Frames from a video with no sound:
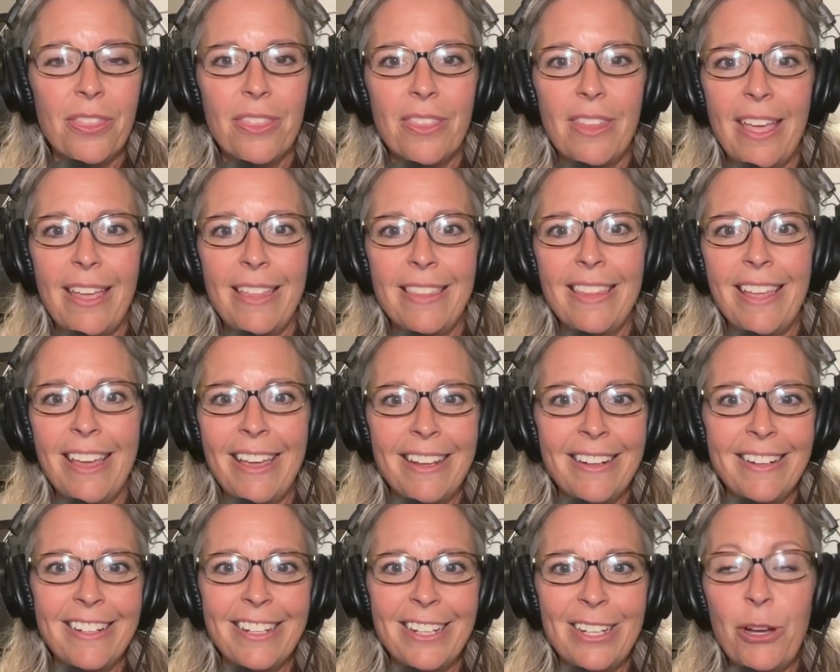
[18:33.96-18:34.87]
And
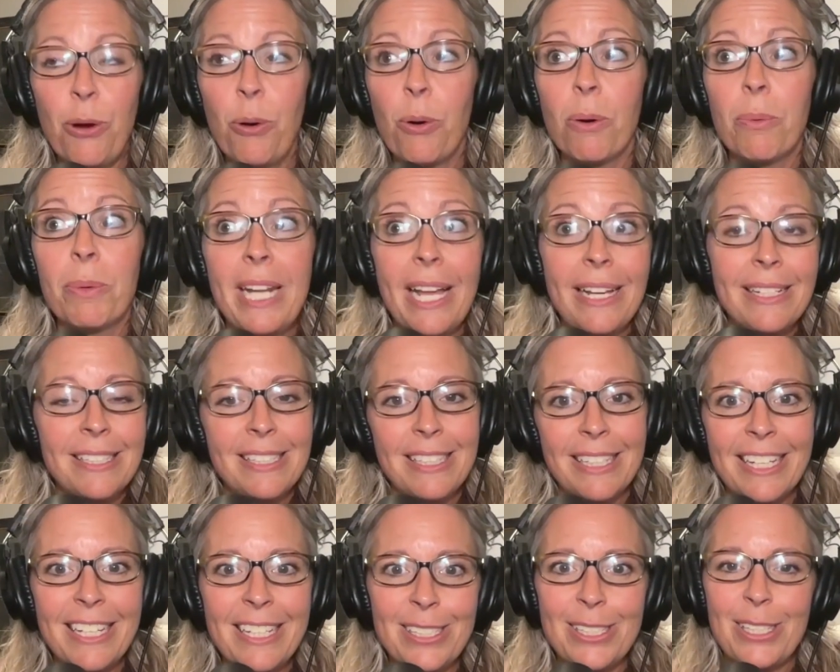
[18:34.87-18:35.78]
then, or we'd ask the
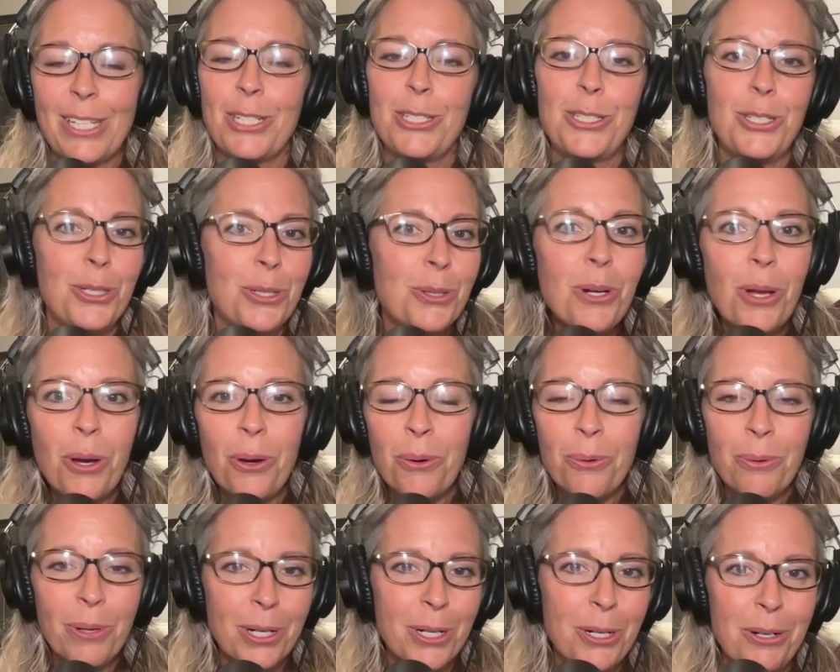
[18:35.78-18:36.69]
kids, like, do you know
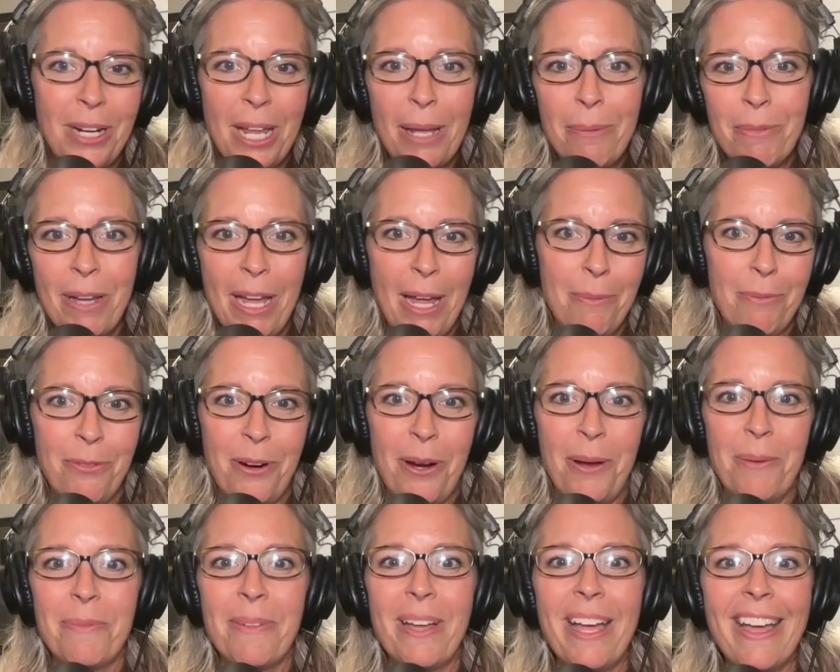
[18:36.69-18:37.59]
where your name came
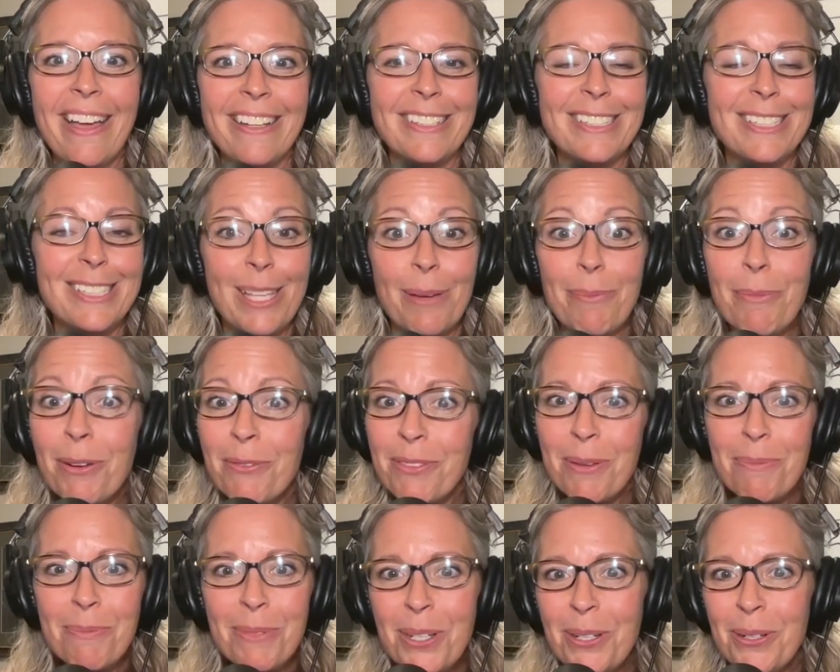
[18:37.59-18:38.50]
from? And some of
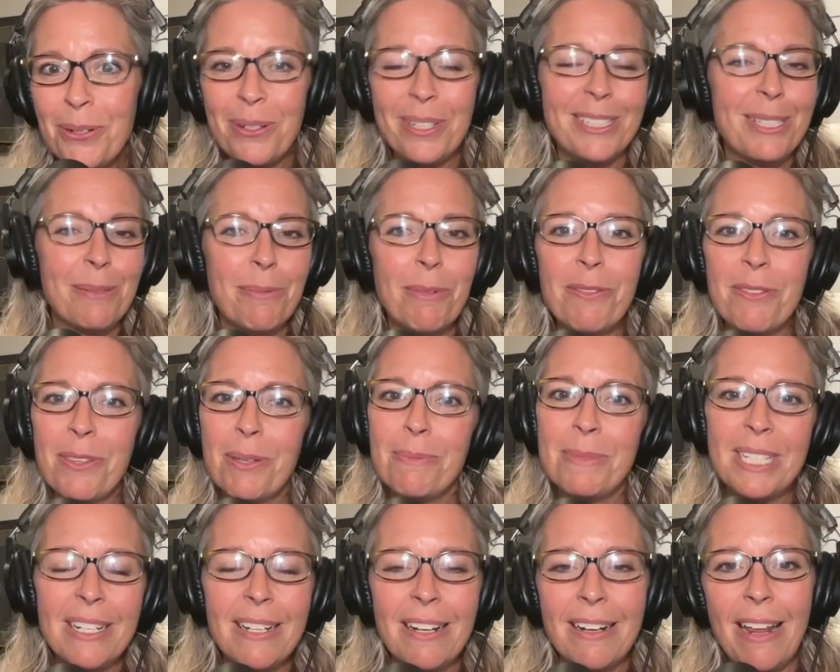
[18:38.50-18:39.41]
them knew and some of them
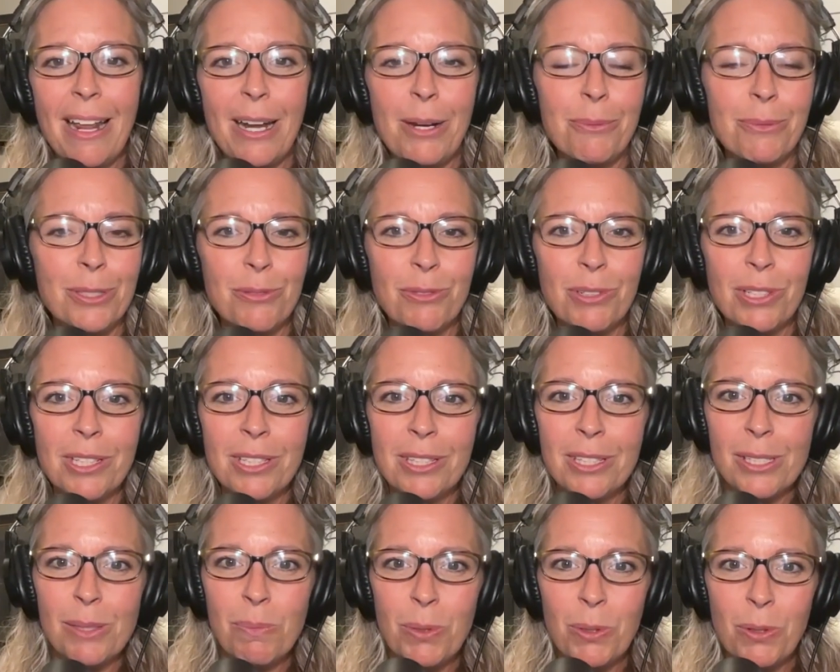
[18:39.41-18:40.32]
didn't. And it was really
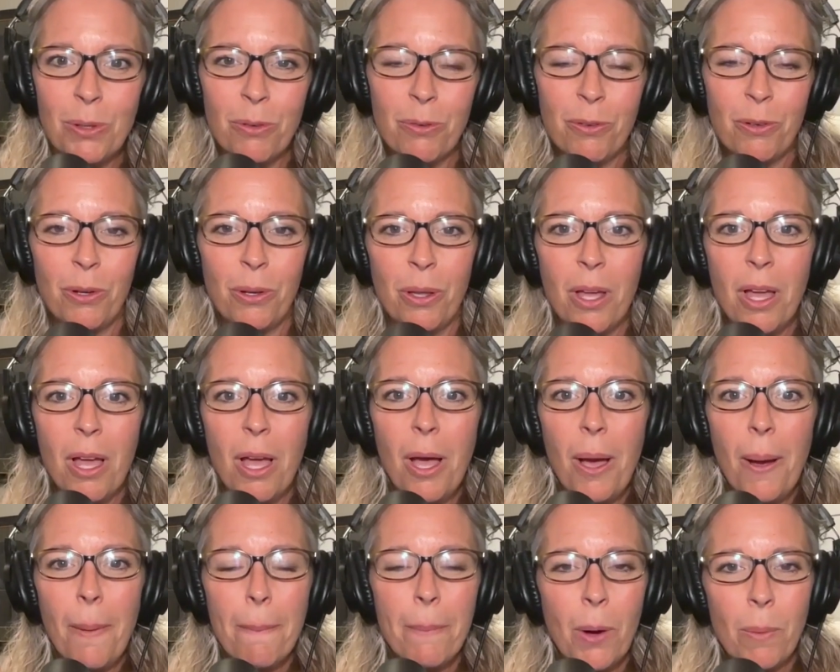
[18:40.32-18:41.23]
this beautiful
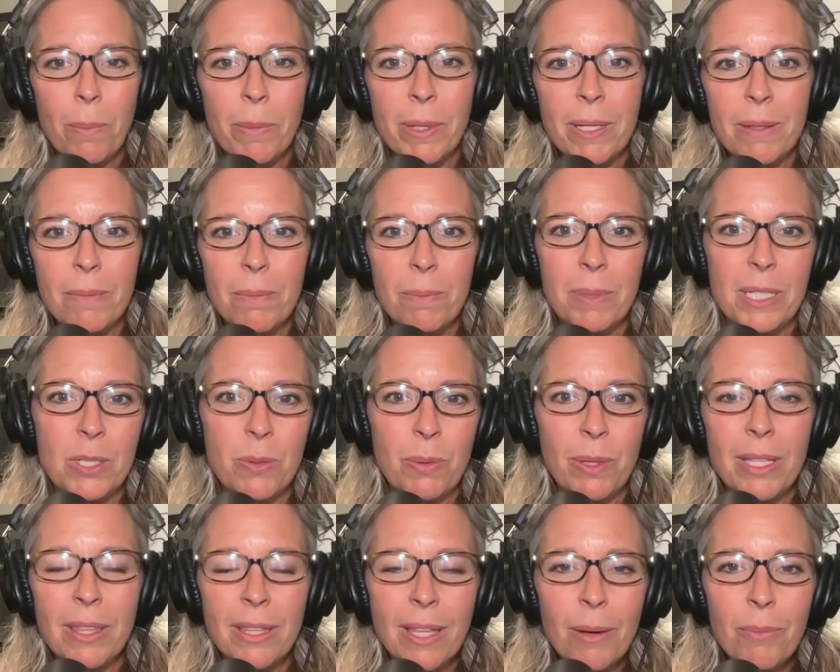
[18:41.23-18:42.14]
moment
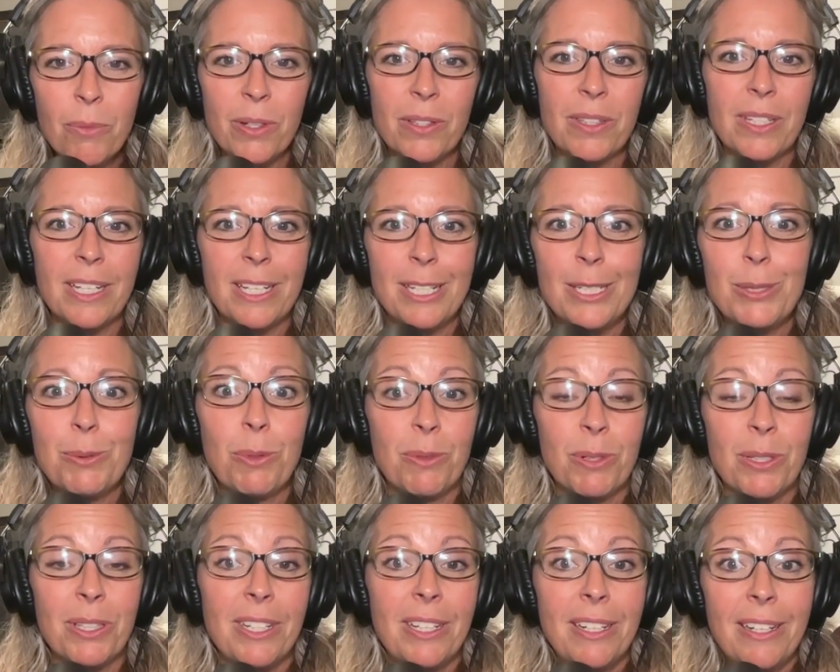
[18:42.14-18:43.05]
between them where the kids were
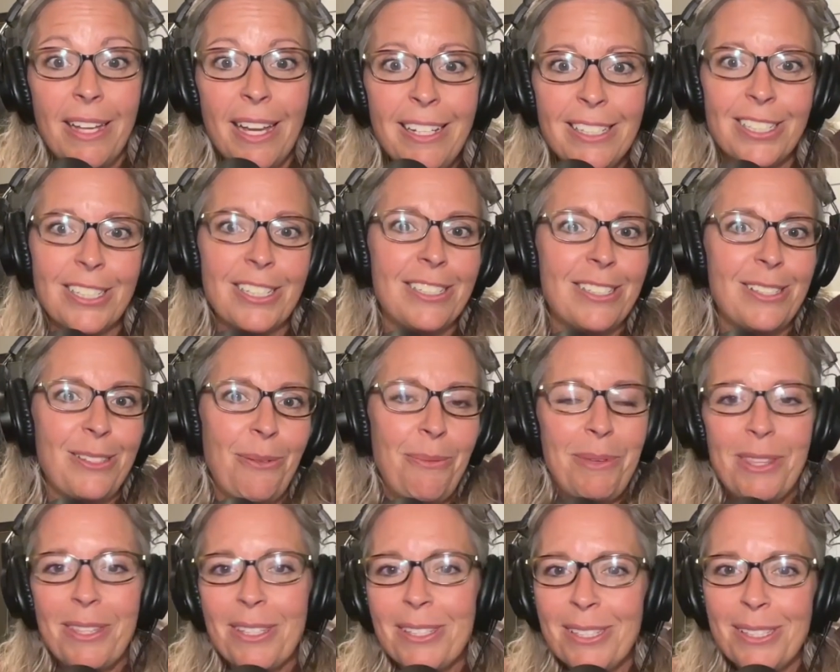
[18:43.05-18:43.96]
really engaged because,
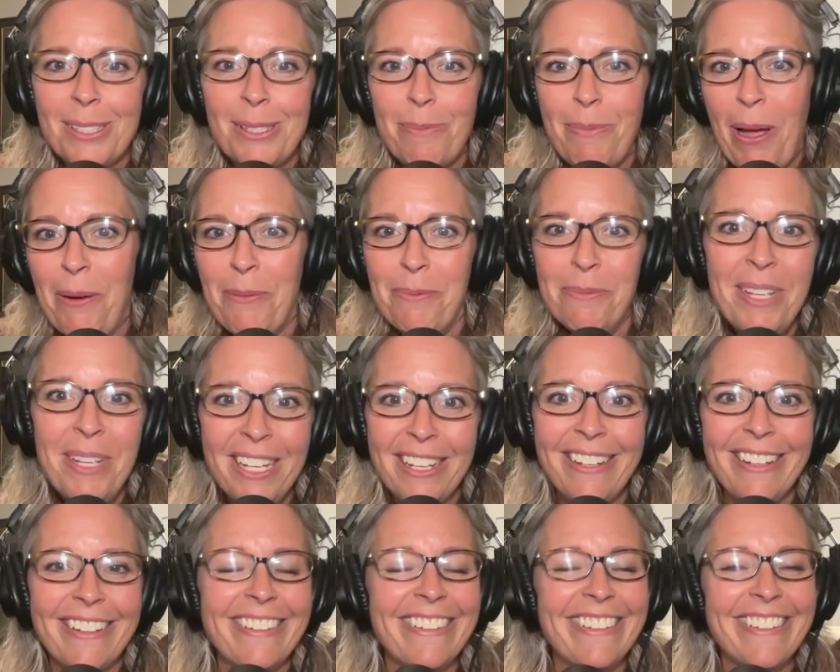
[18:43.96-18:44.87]
this is about
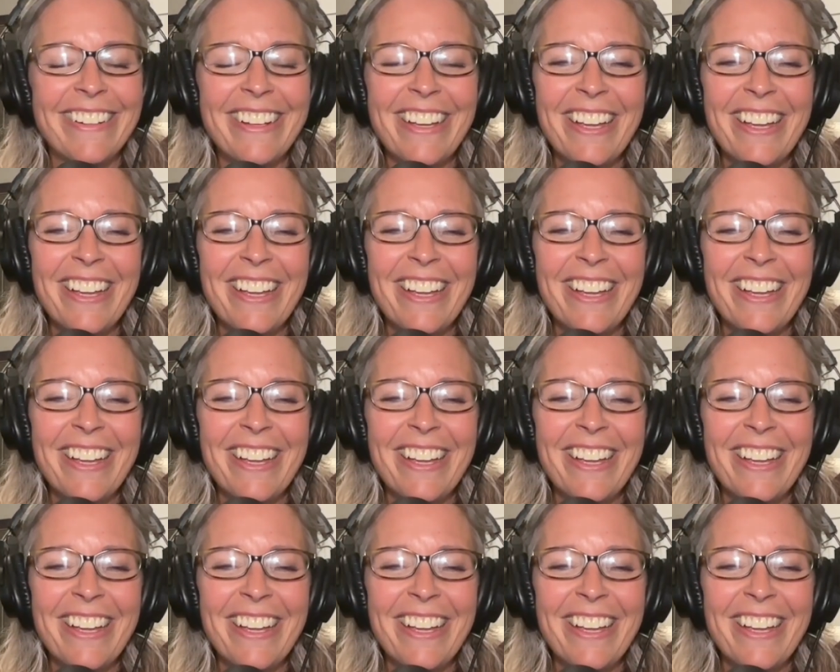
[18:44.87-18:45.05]
me. And